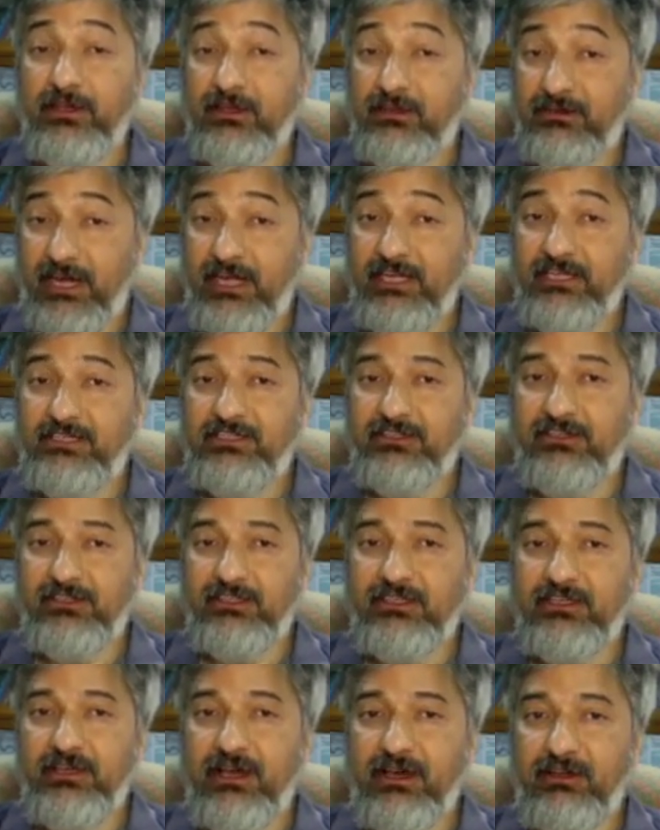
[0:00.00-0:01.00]
credit, or
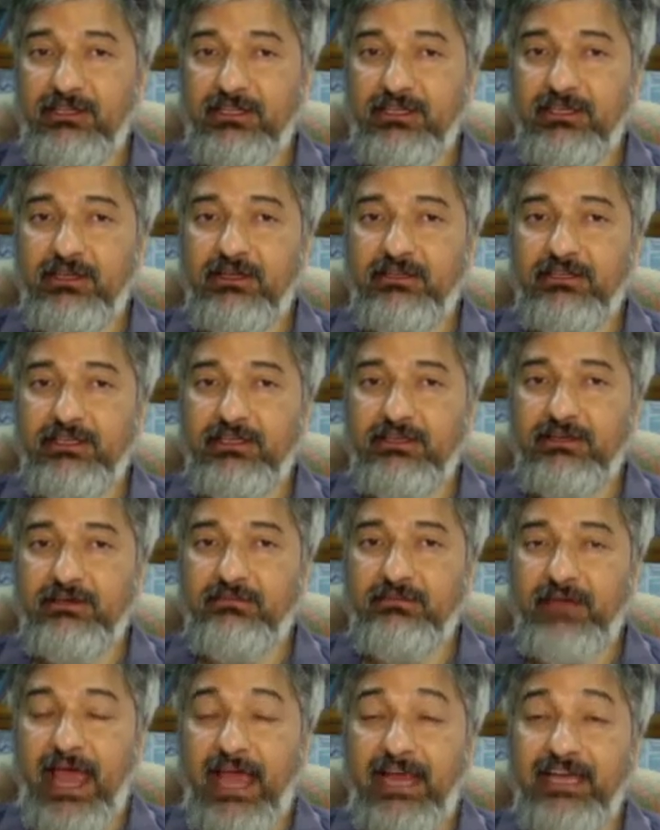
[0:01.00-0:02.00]
the
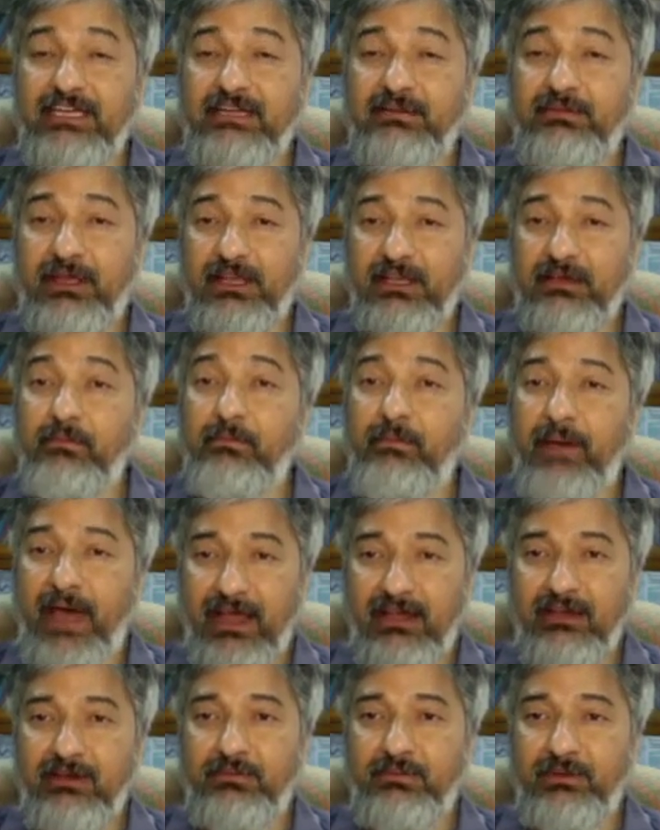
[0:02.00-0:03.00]
academic
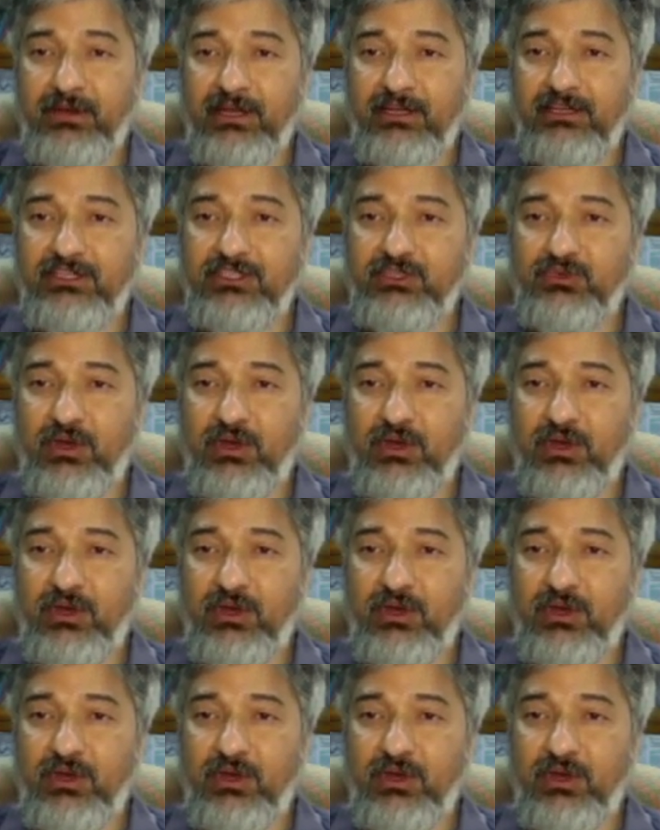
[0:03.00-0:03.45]
bank of credits,